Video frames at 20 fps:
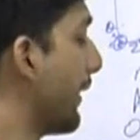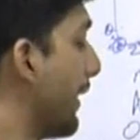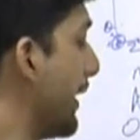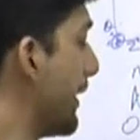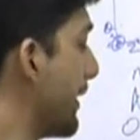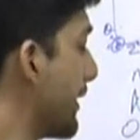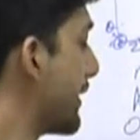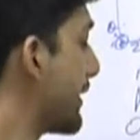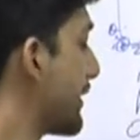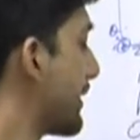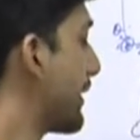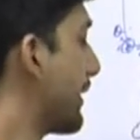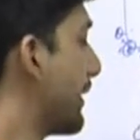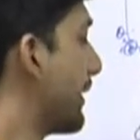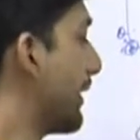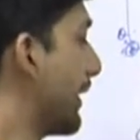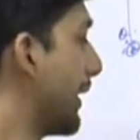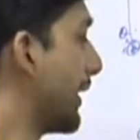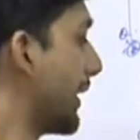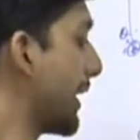
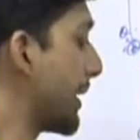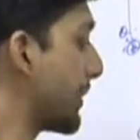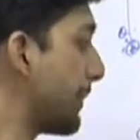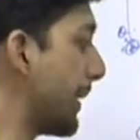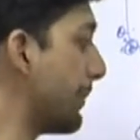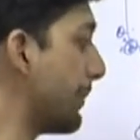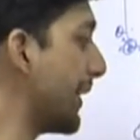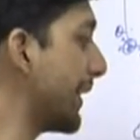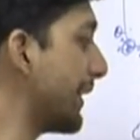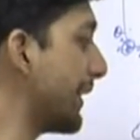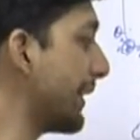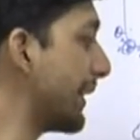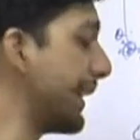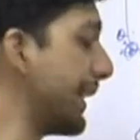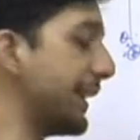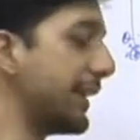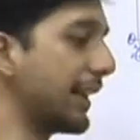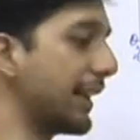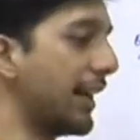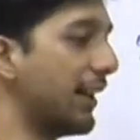is an experimental
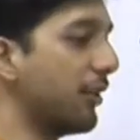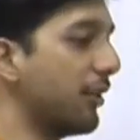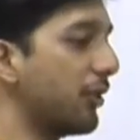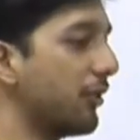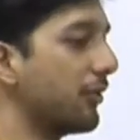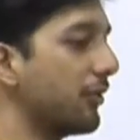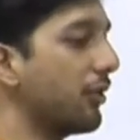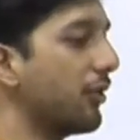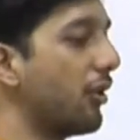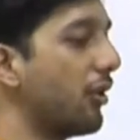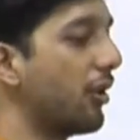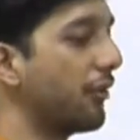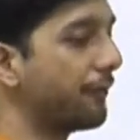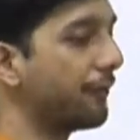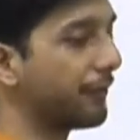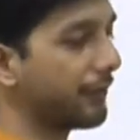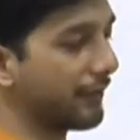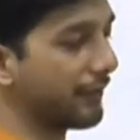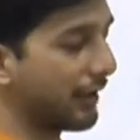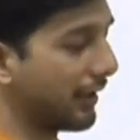data
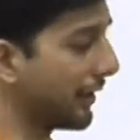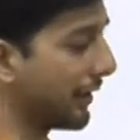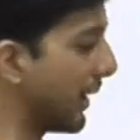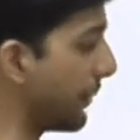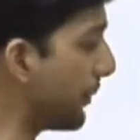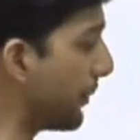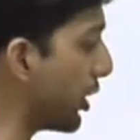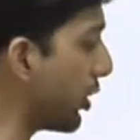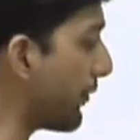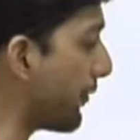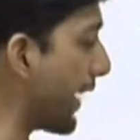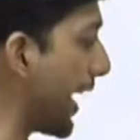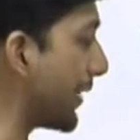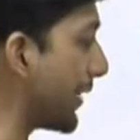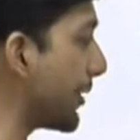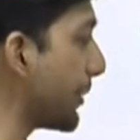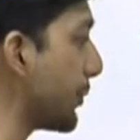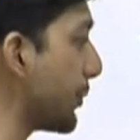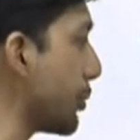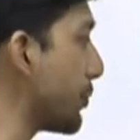of a number of
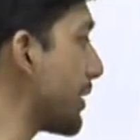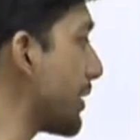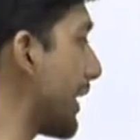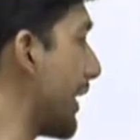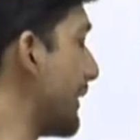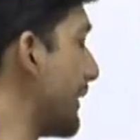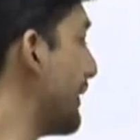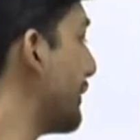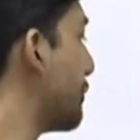attributes. I